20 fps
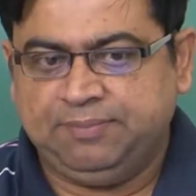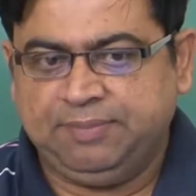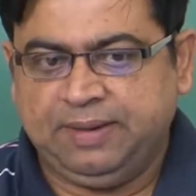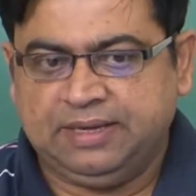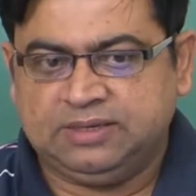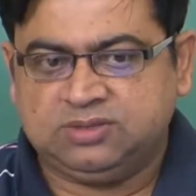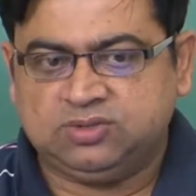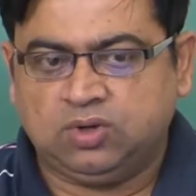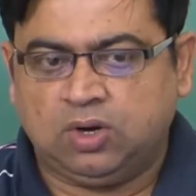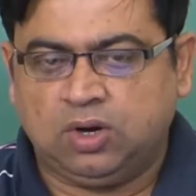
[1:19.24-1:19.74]

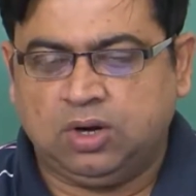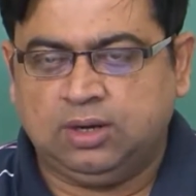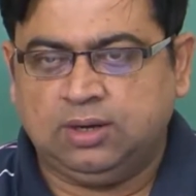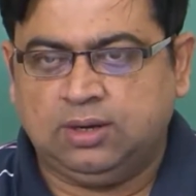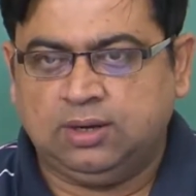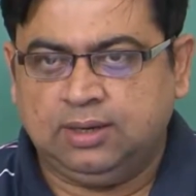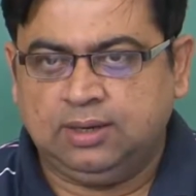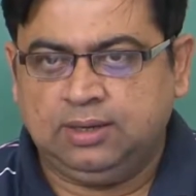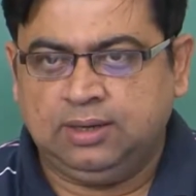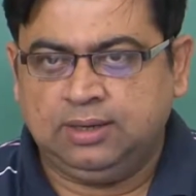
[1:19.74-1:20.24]
based
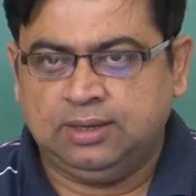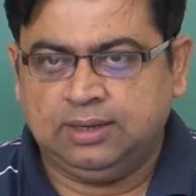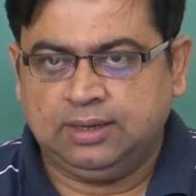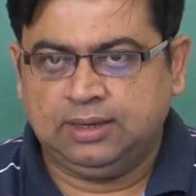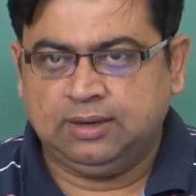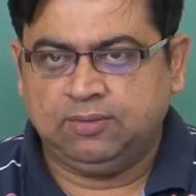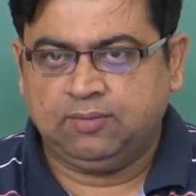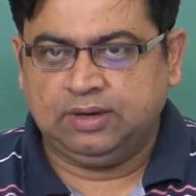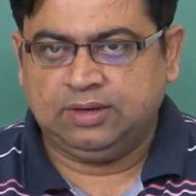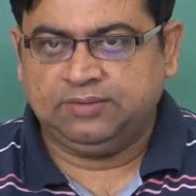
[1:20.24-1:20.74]
on
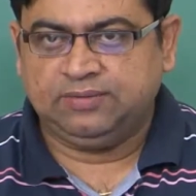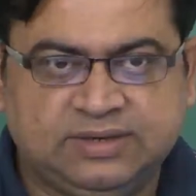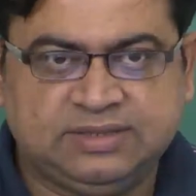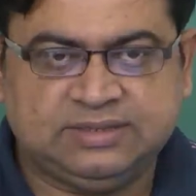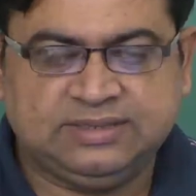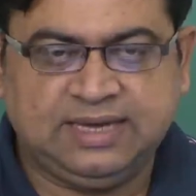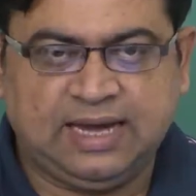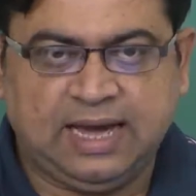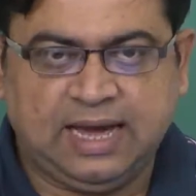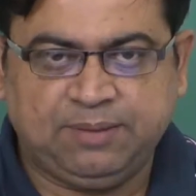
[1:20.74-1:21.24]
whatever
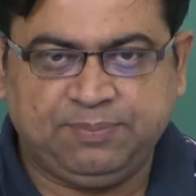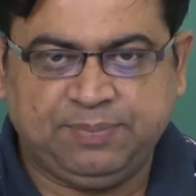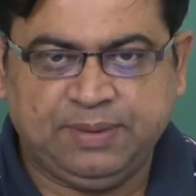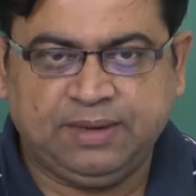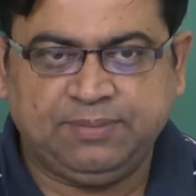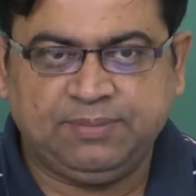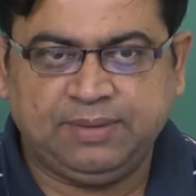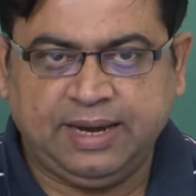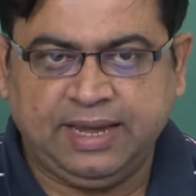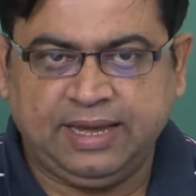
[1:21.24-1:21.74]
is the
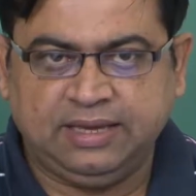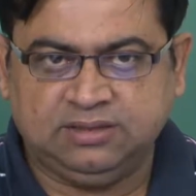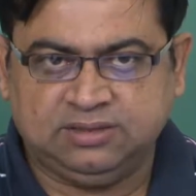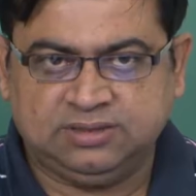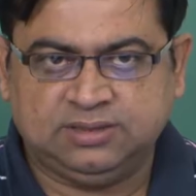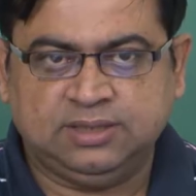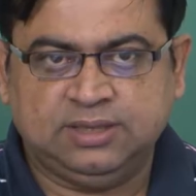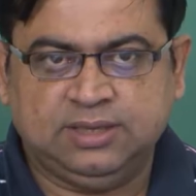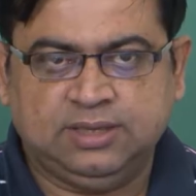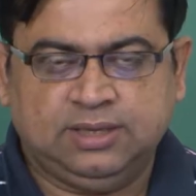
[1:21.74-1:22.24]
RPM
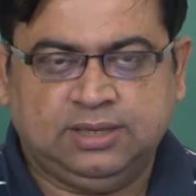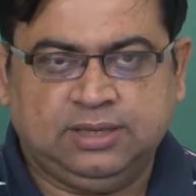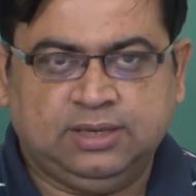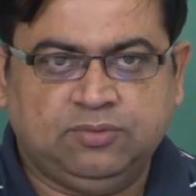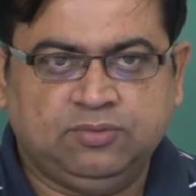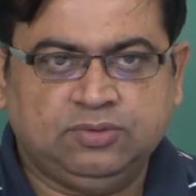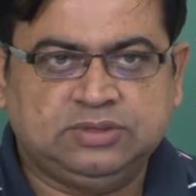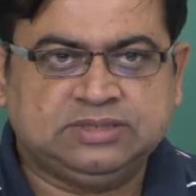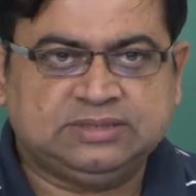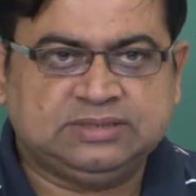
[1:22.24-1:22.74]
range
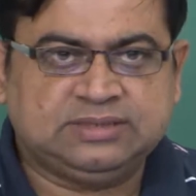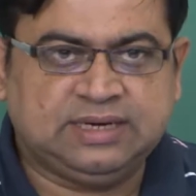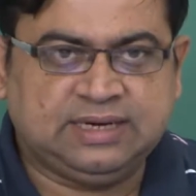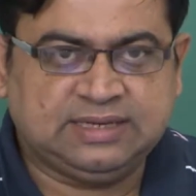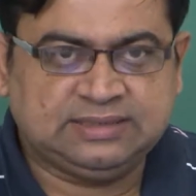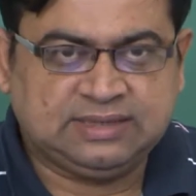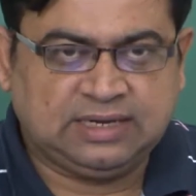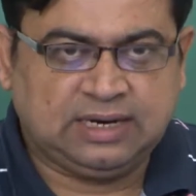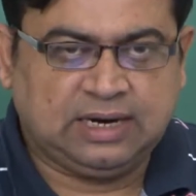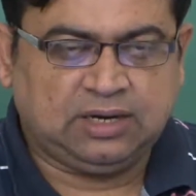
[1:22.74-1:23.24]
which is
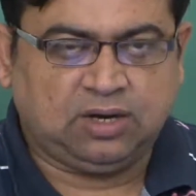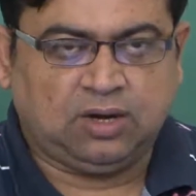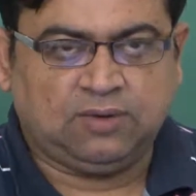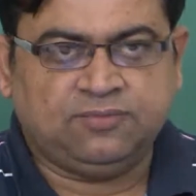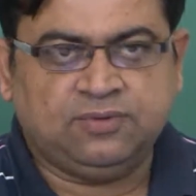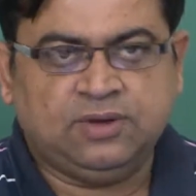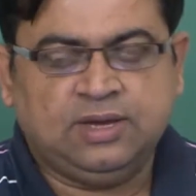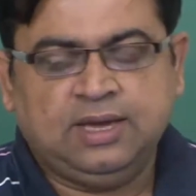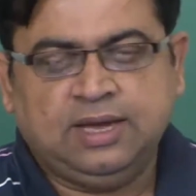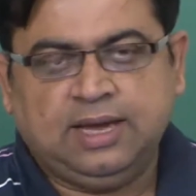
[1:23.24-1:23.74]
set as a
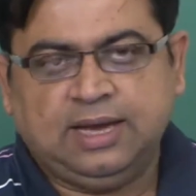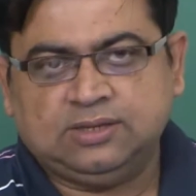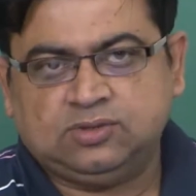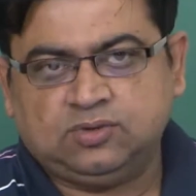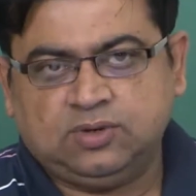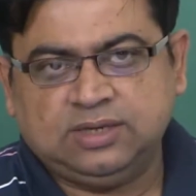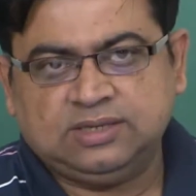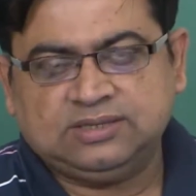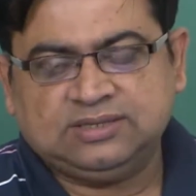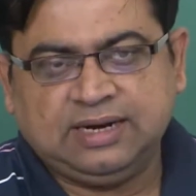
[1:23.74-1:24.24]
cutoff. And
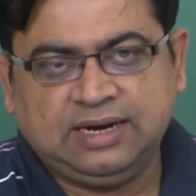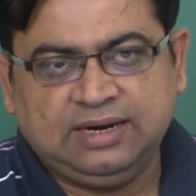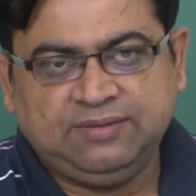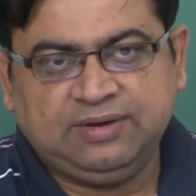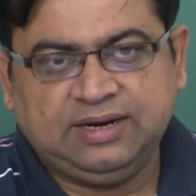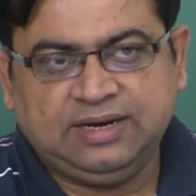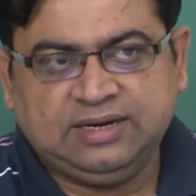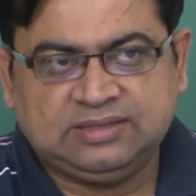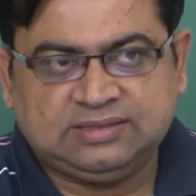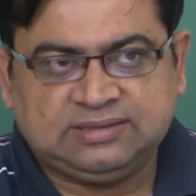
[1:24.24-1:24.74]
so, it is really
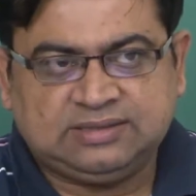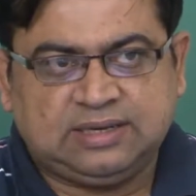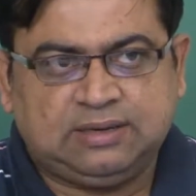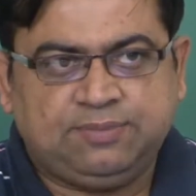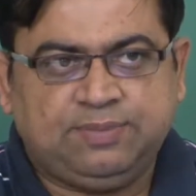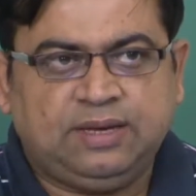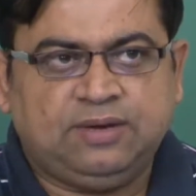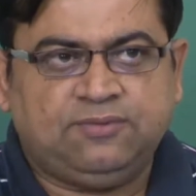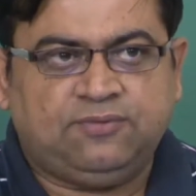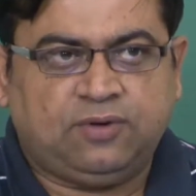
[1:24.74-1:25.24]
very
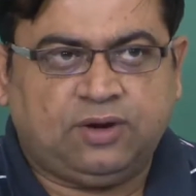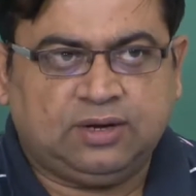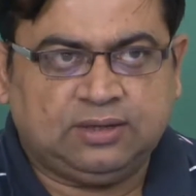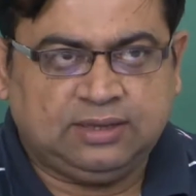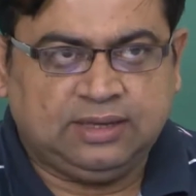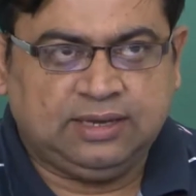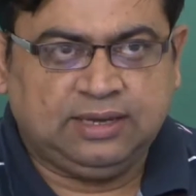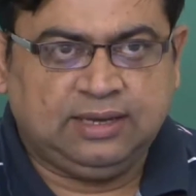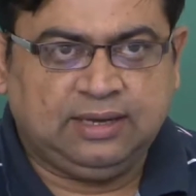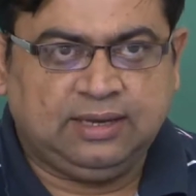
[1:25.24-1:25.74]
disturbing for
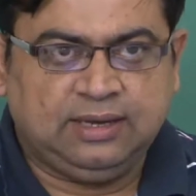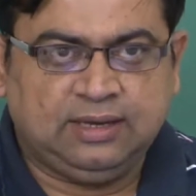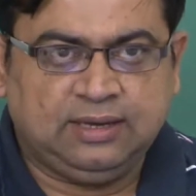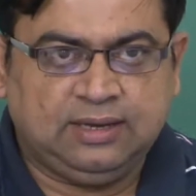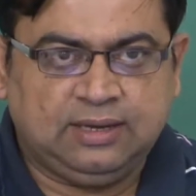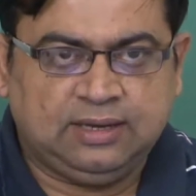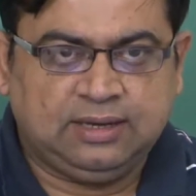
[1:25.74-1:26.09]
the